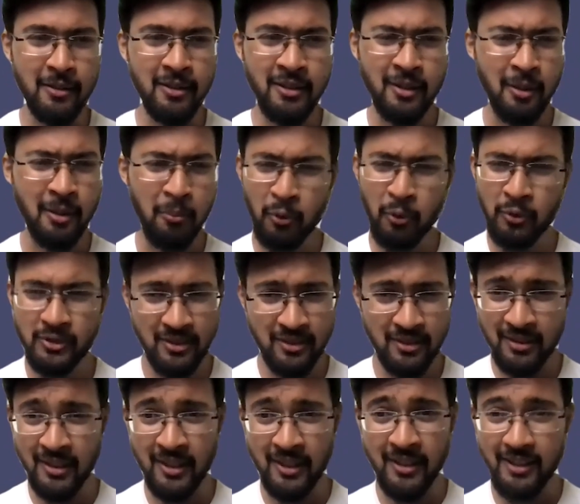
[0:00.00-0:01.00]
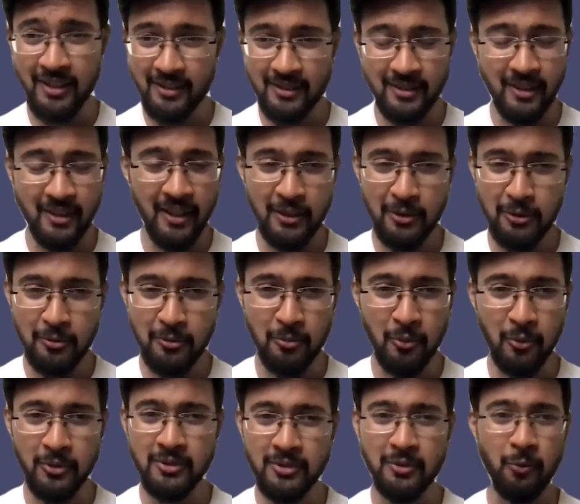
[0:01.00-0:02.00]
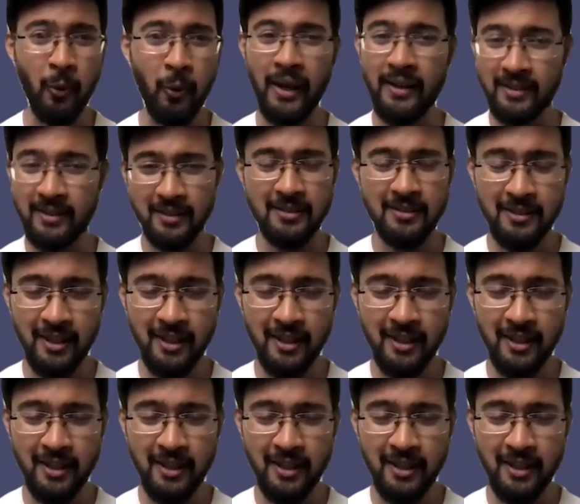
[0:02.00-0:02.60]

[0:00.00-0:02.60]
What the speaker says: the most silliest thing to most wisest,